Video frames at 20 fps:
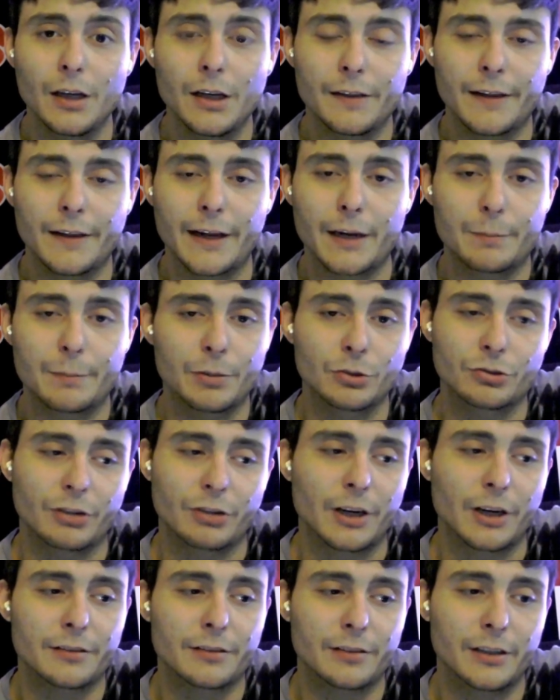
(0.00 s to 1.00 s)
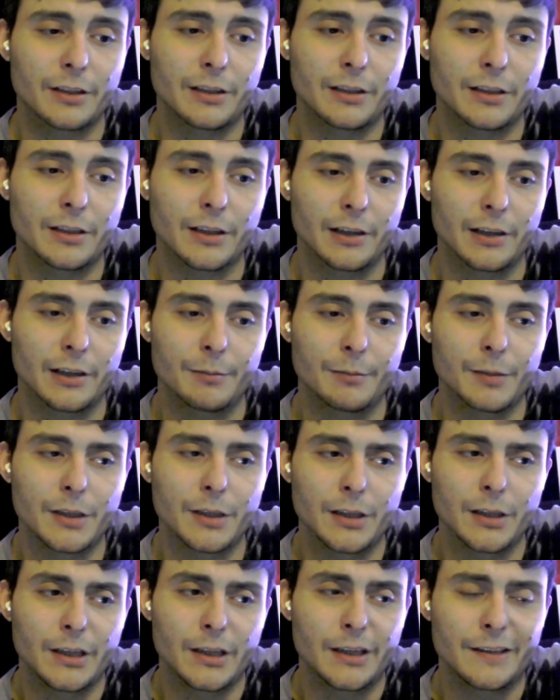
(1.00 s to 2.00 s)
They had a post-credits scene.
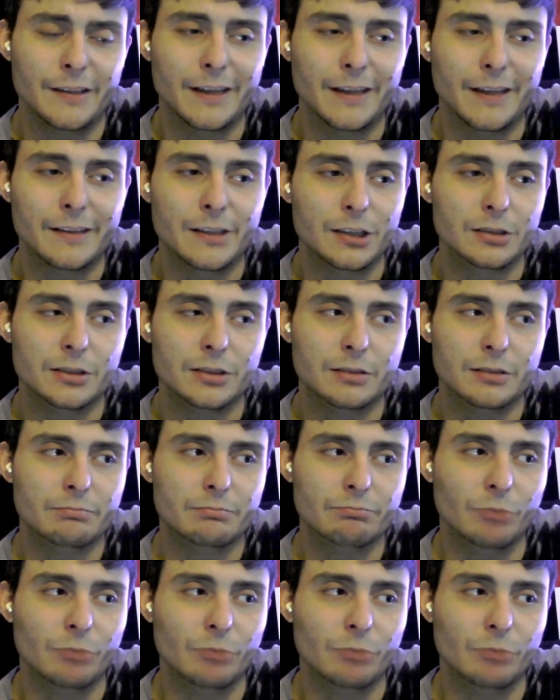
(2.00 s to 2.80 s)
They're